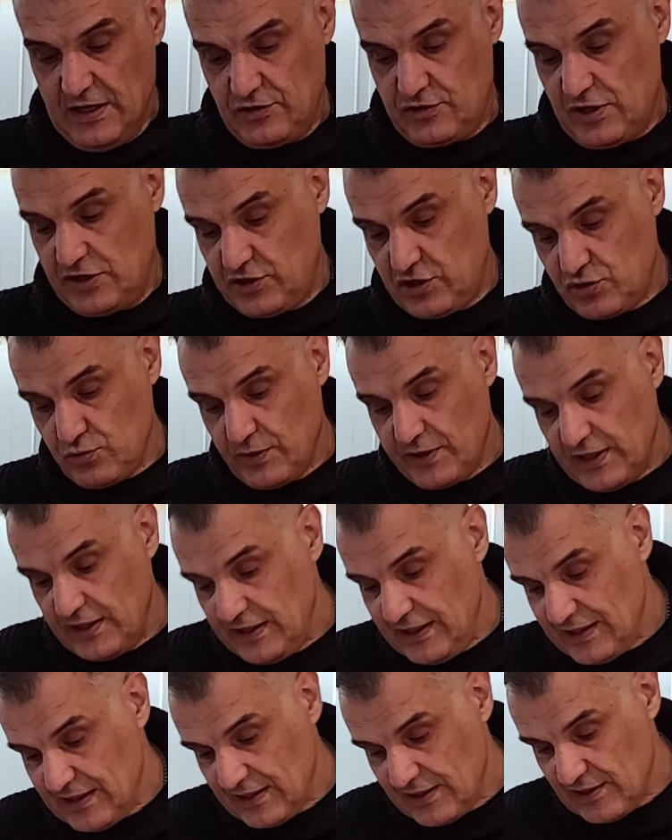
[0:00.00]
So I just want to
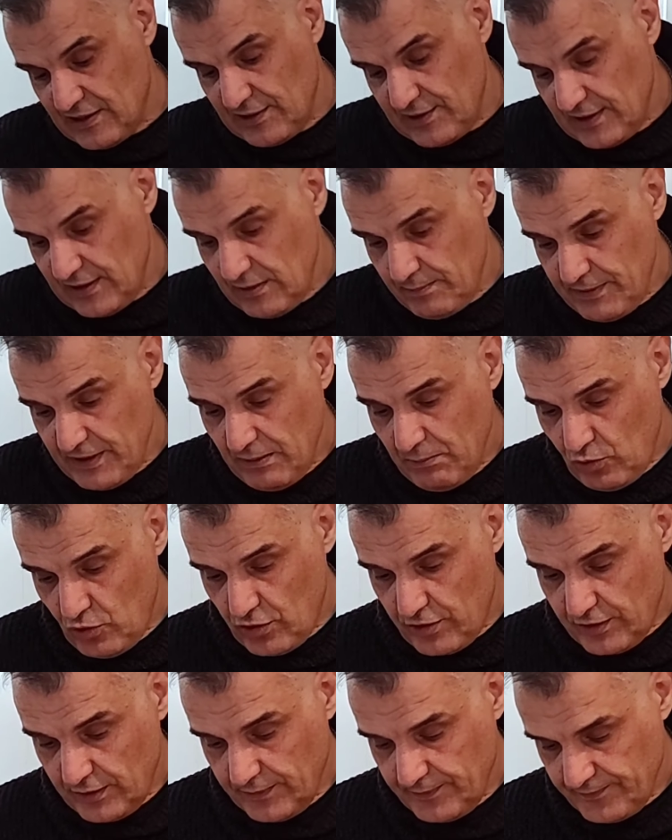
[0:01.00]
knead it a little bit
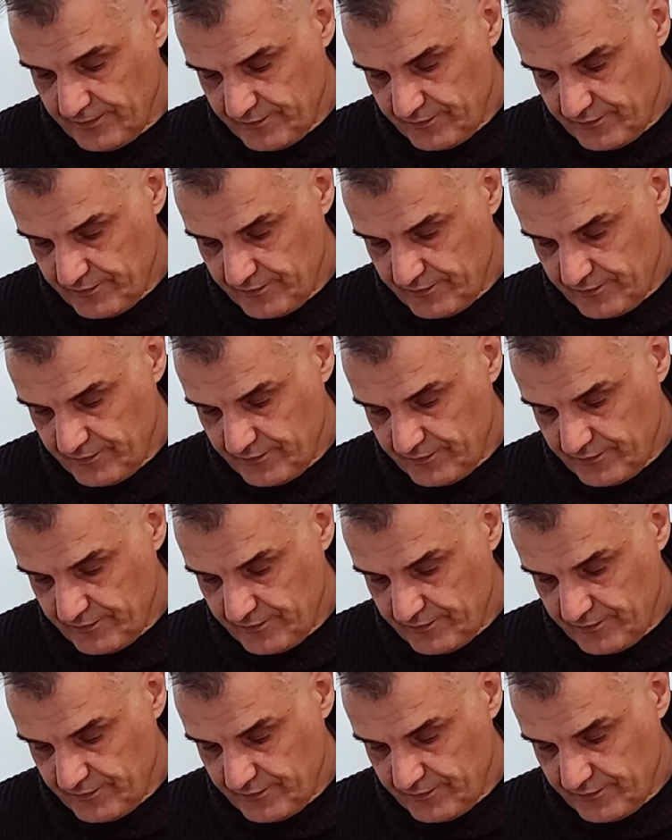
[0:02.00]
more.